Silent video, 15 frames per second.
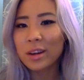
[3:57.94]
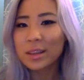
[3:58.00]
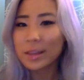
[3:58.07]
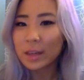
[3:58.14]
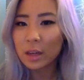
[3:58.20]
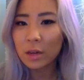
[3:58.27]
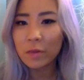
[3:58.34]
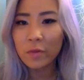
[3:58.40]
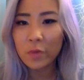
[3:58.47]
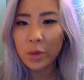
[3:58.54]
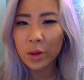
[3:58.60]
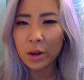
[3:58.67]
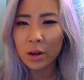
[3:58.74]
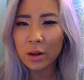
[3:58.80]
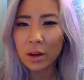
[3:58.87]
think of
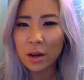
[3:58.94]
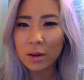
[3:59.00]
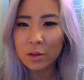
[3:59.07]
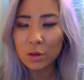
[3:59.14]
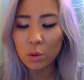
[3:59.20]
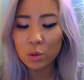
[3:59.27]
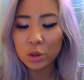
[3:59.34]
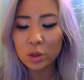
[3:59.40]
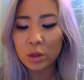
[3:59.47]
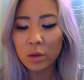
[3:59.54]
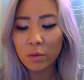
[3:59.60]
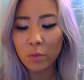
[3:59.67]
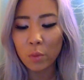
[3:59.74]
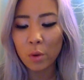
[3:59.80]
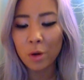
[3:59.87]
the notion
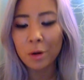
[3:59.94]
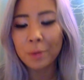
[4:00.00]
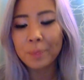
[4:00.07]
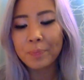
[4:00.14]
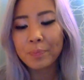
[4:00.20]
of war.